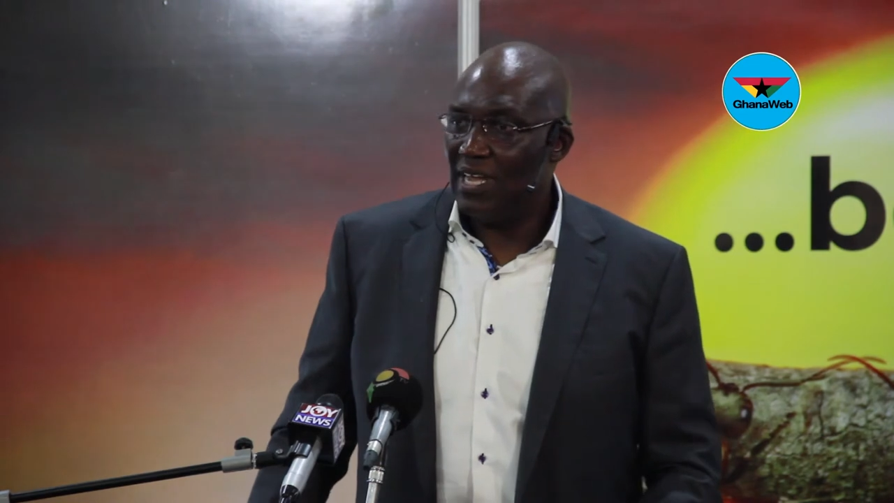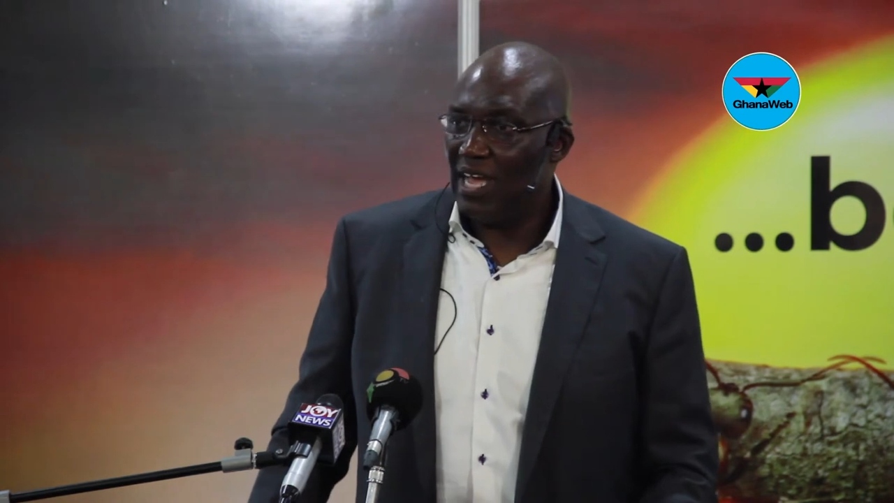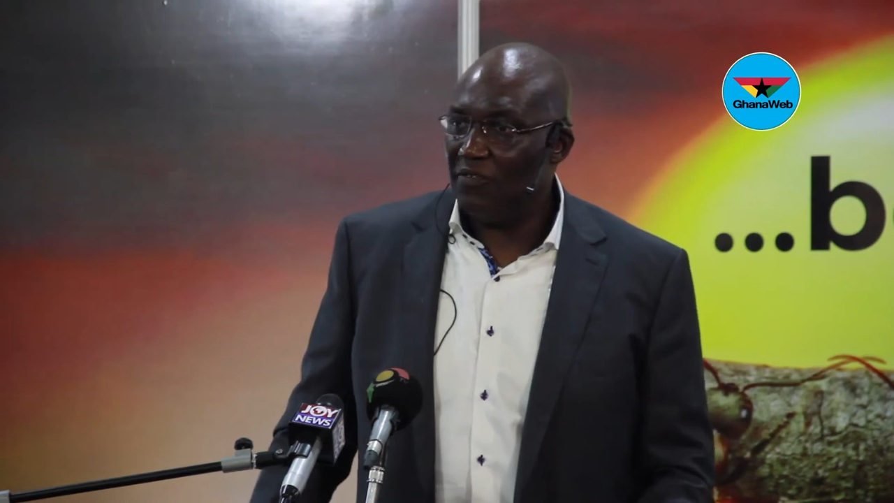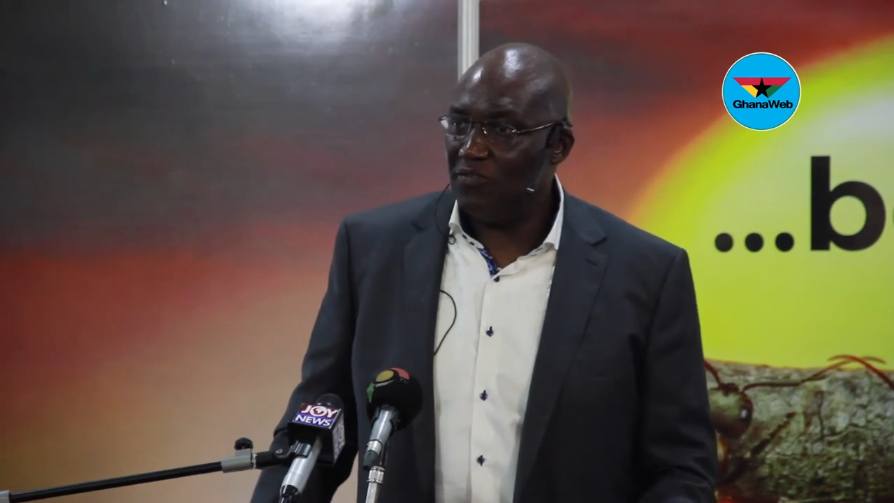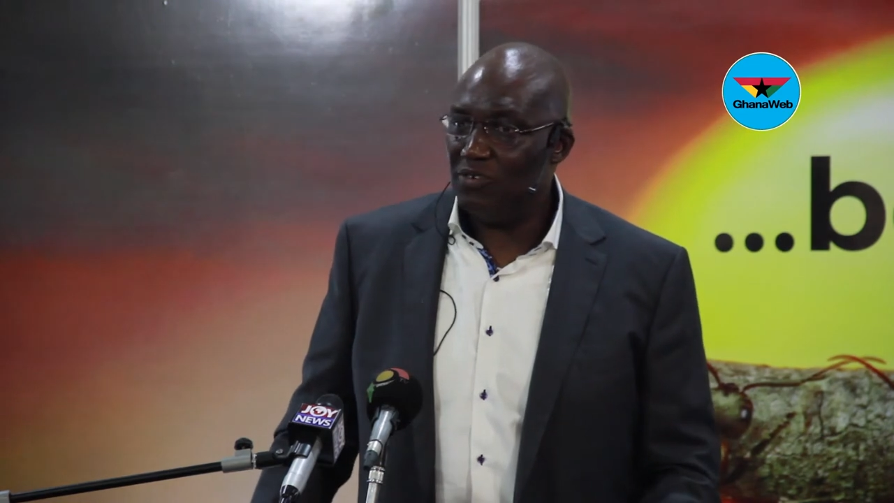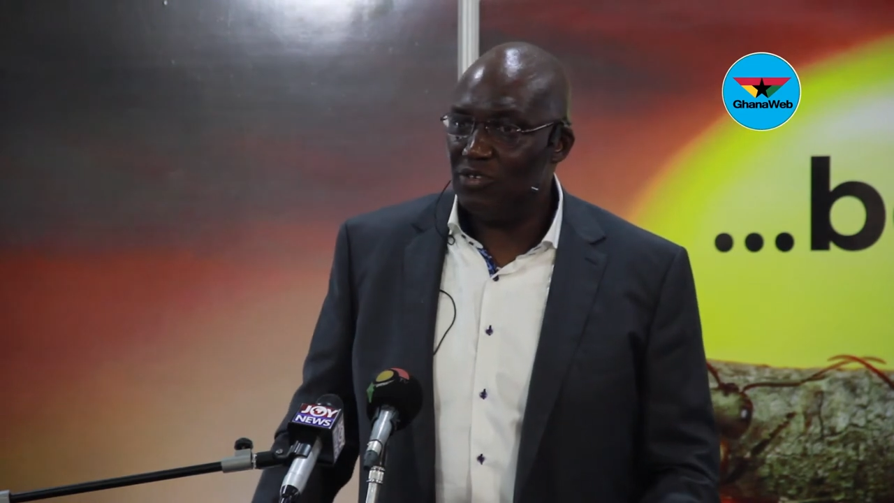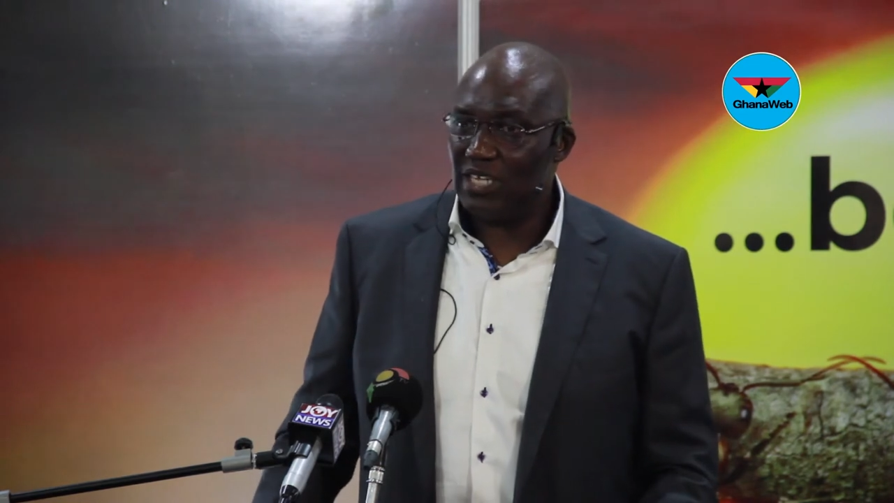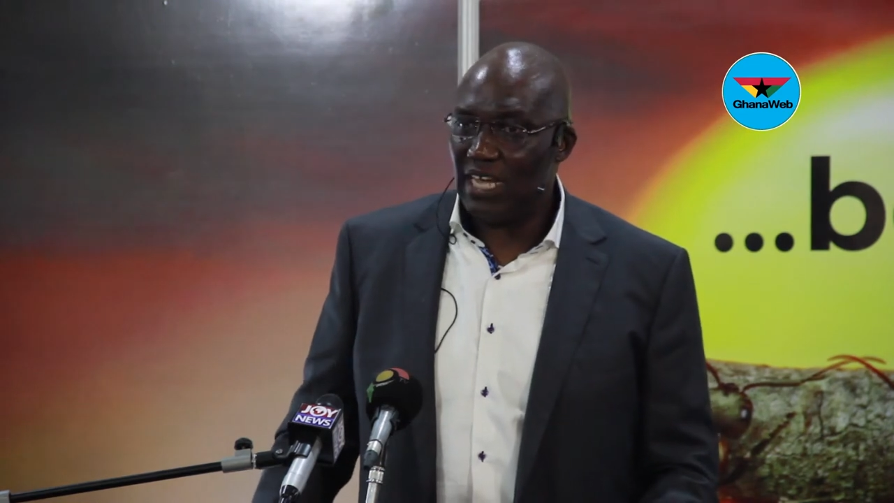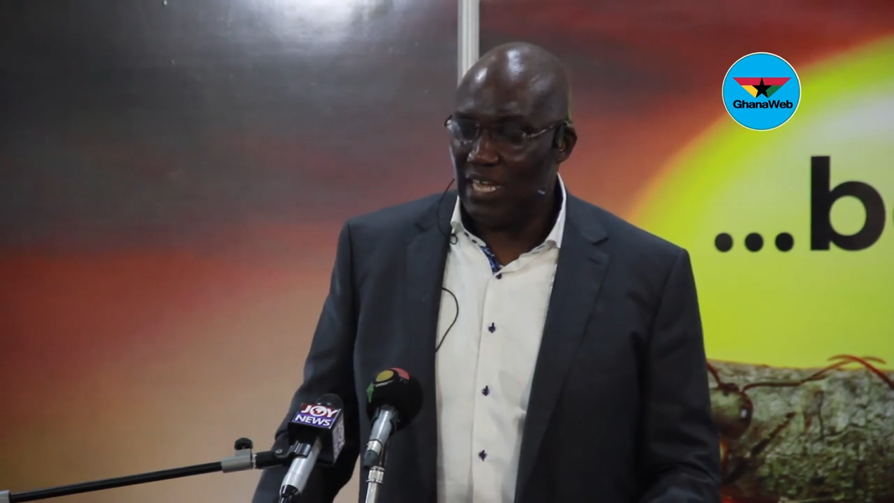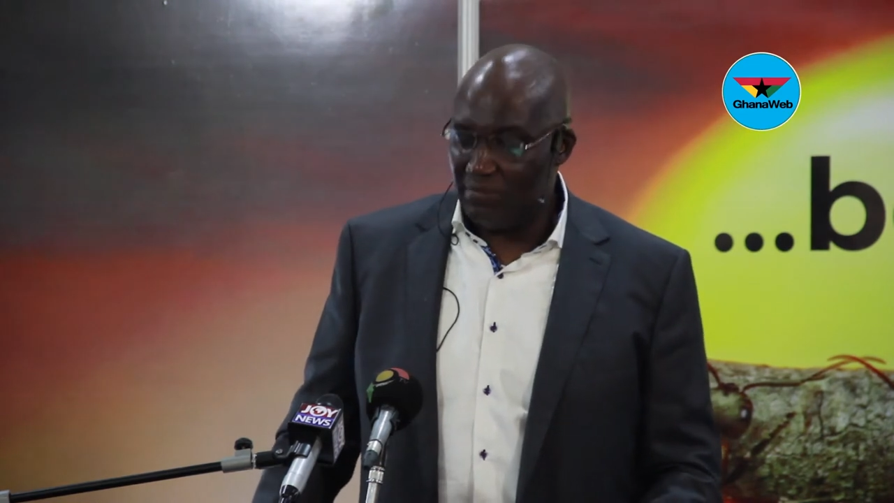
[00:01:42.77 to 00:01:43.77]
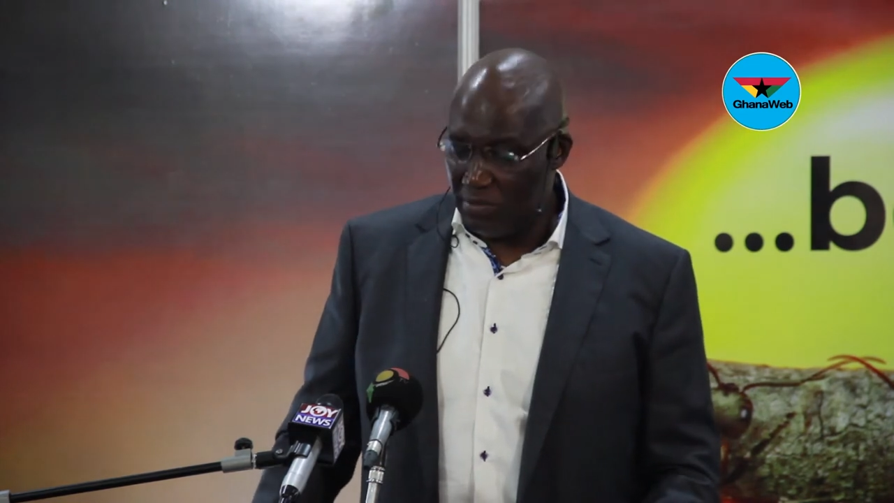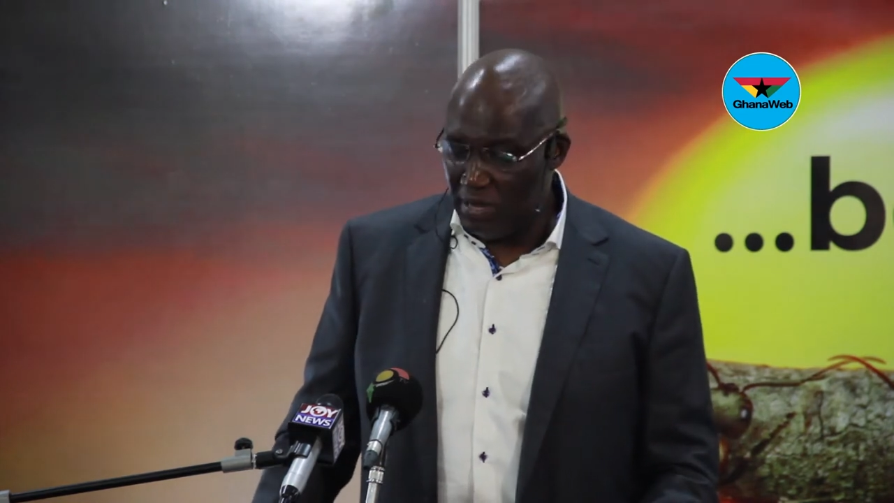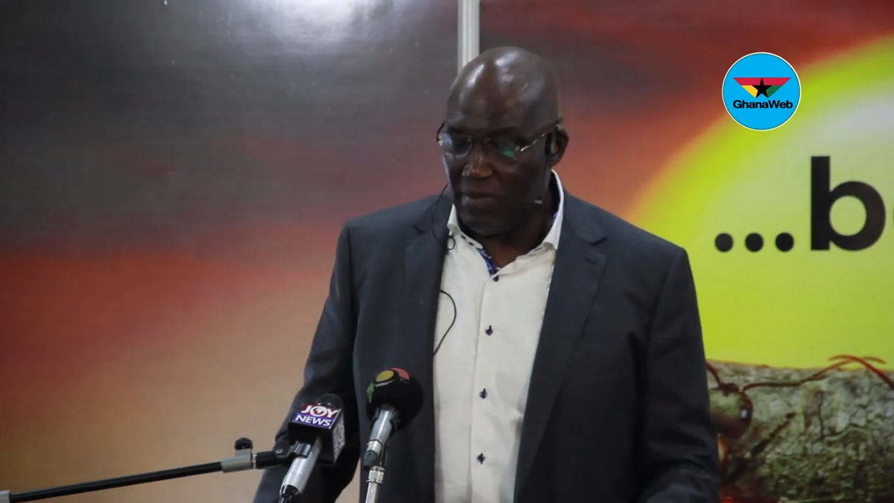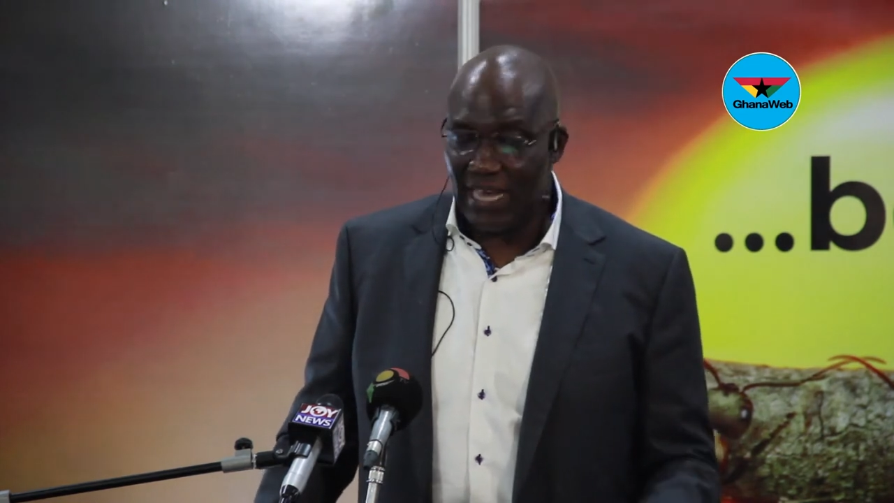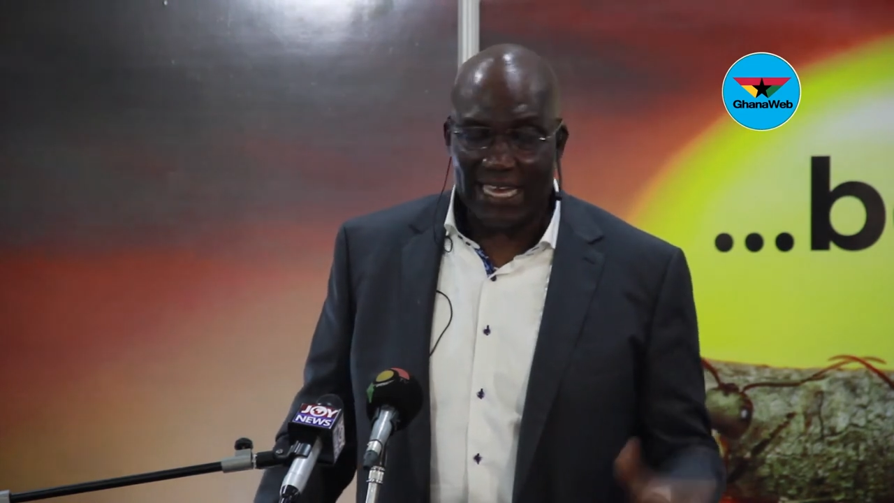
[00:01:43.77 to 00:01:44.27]
I've used um, the
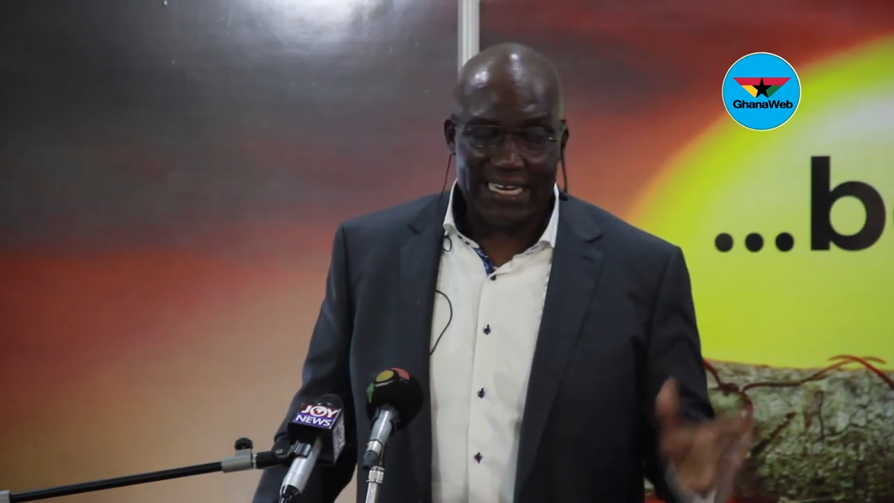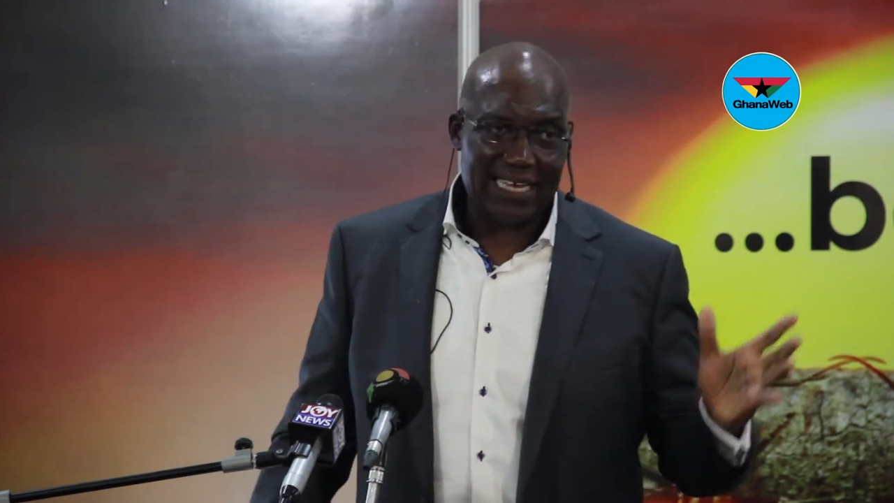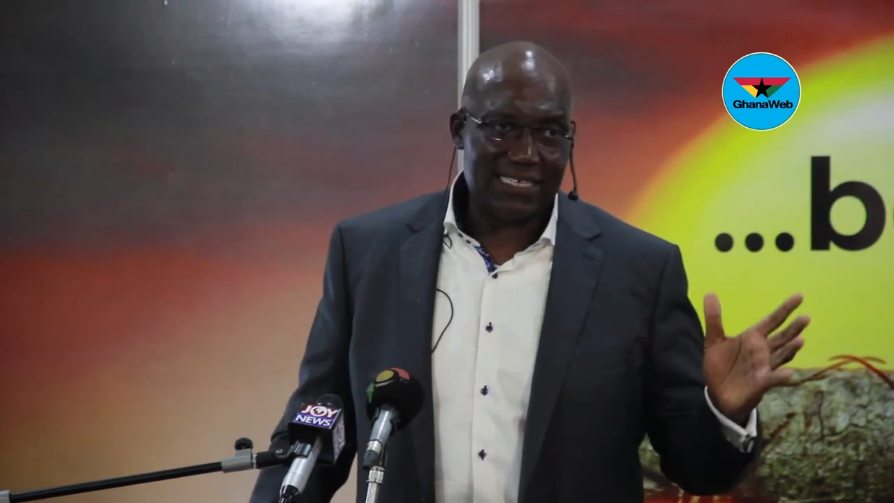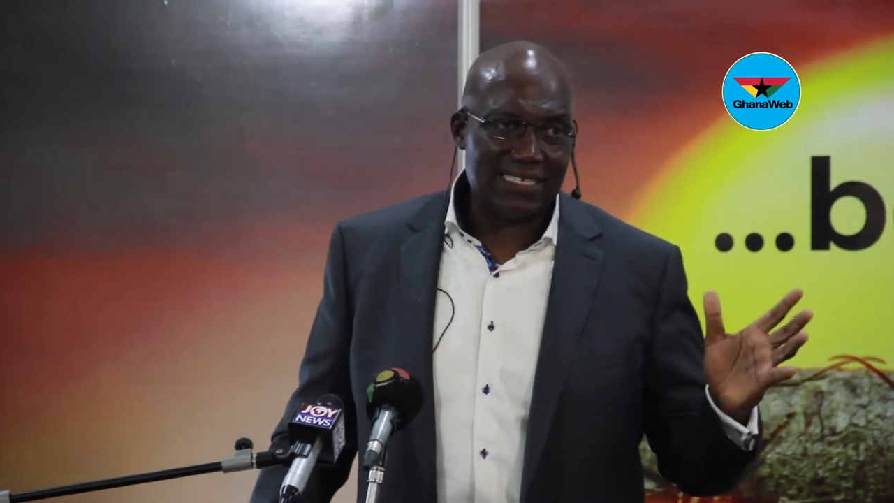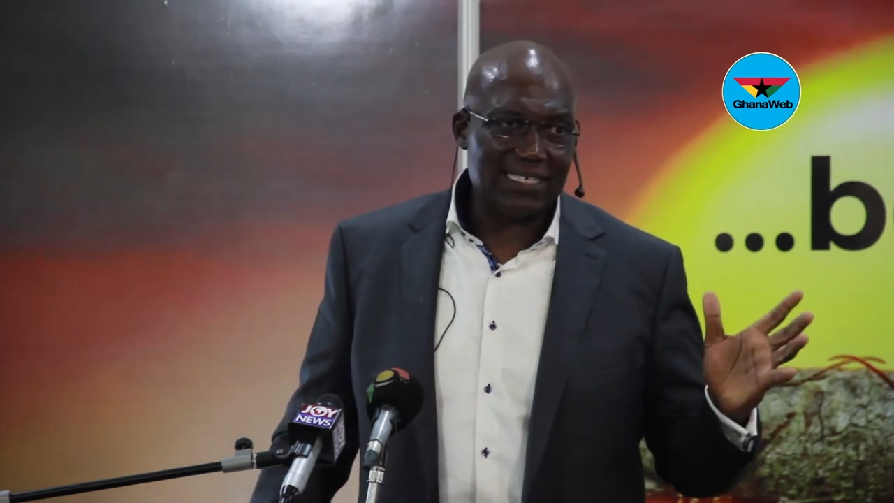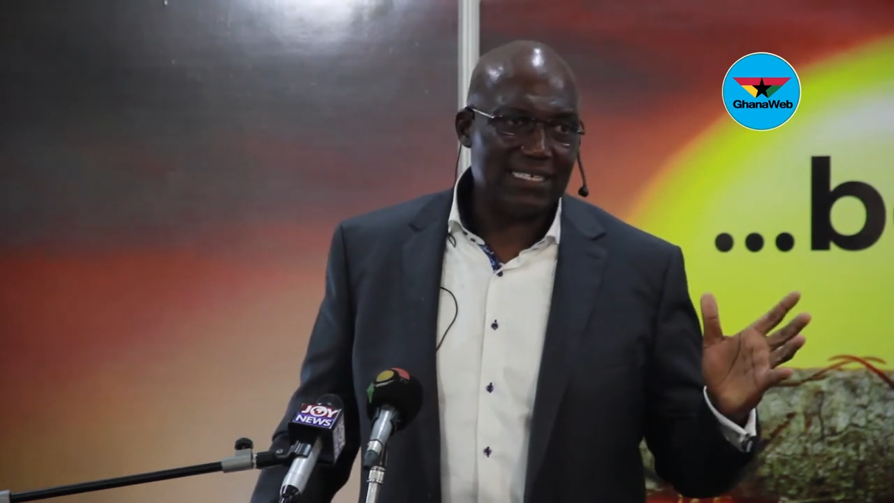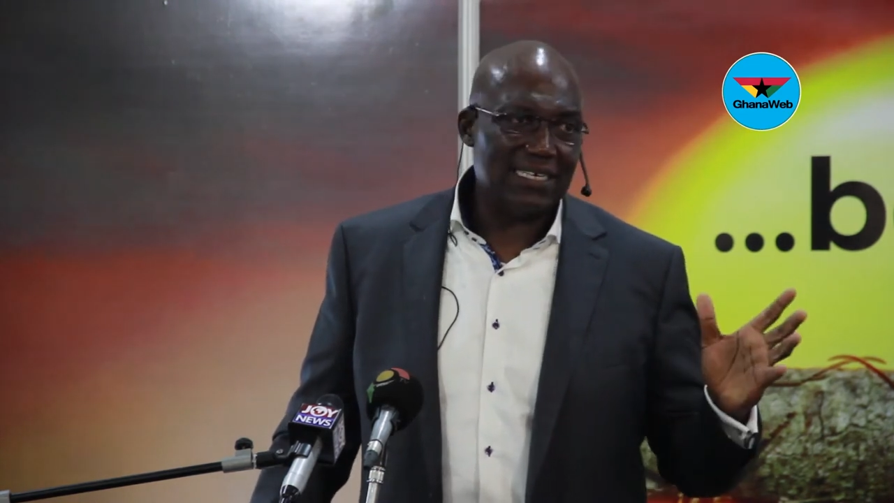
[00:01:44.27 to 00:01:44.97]
Big Mac Index.